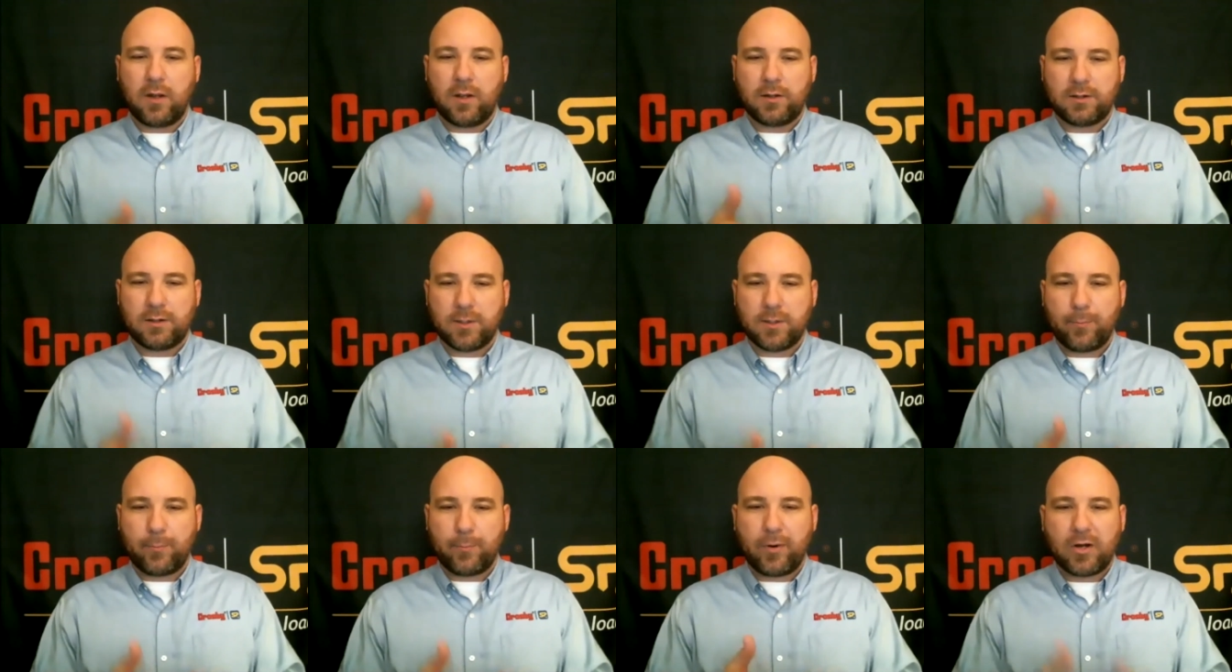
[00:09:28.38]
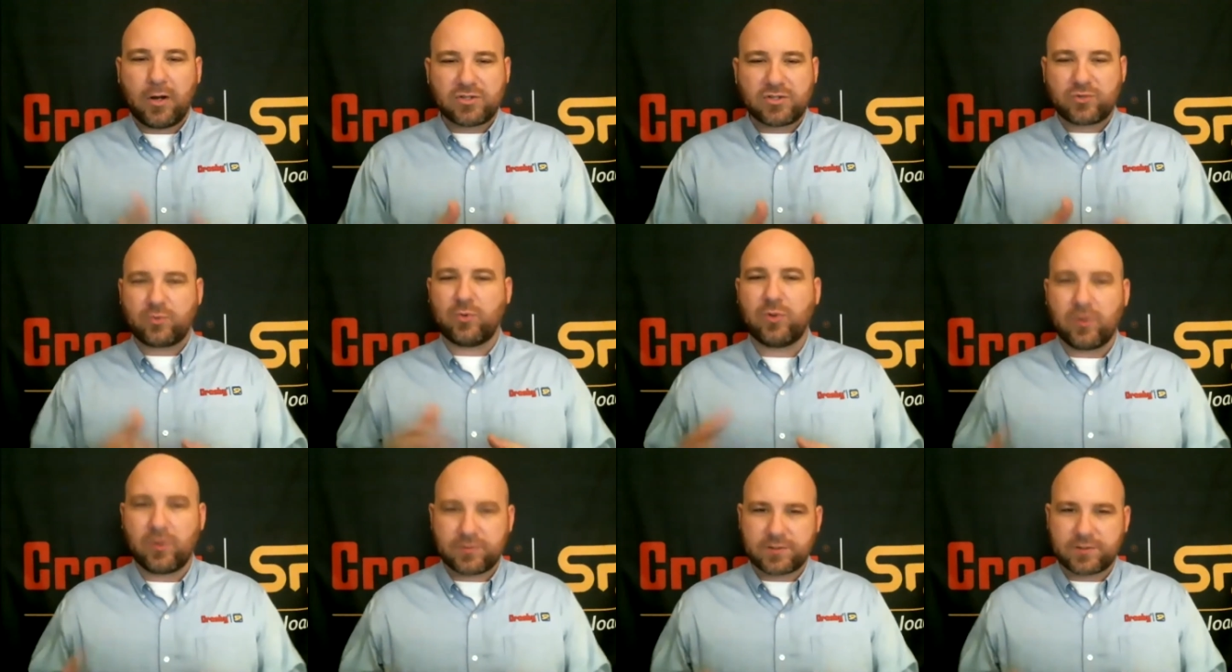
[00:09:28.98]
to punch through
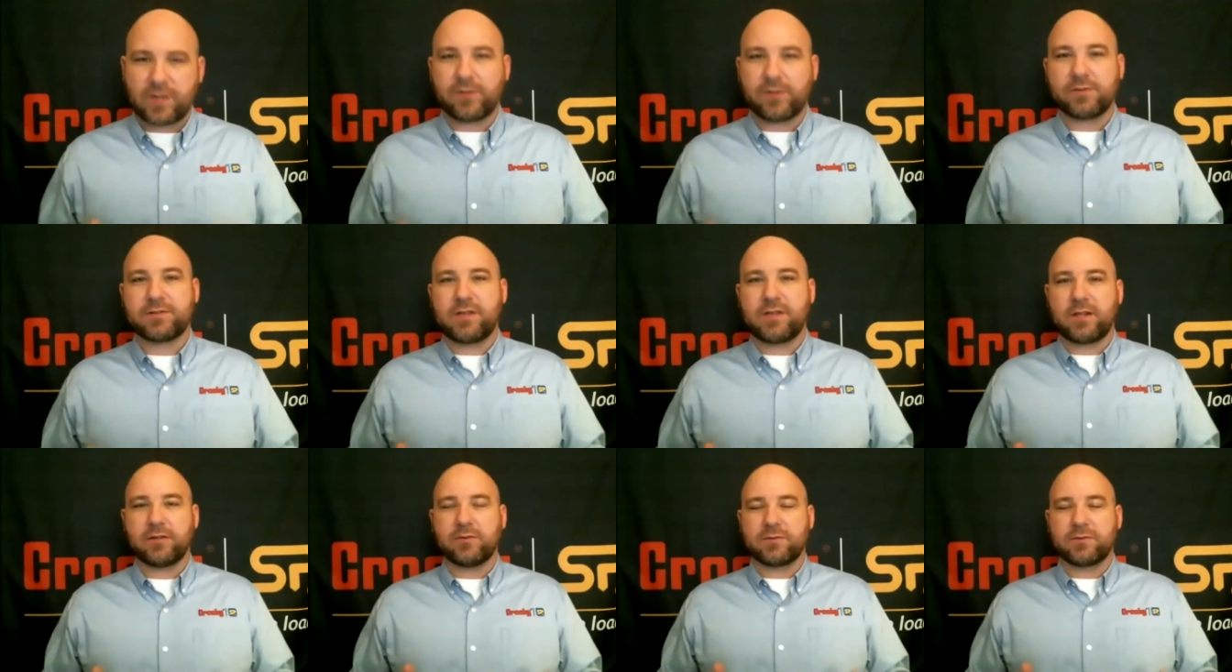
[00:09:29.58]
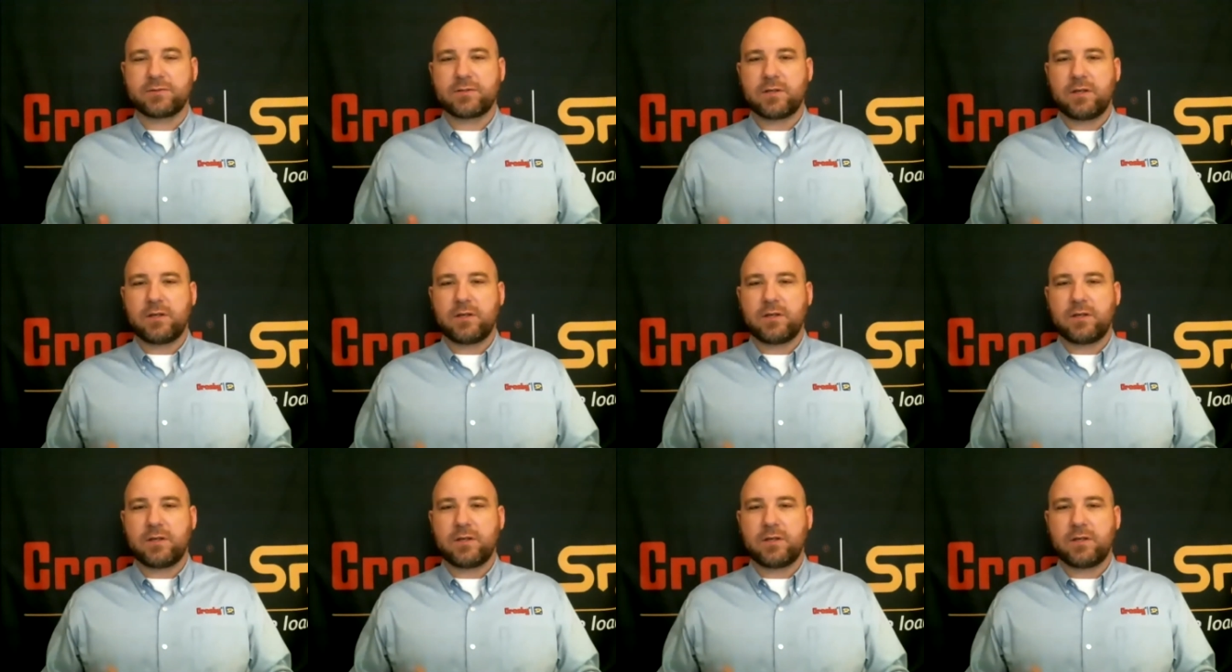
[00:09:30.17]
those other signals.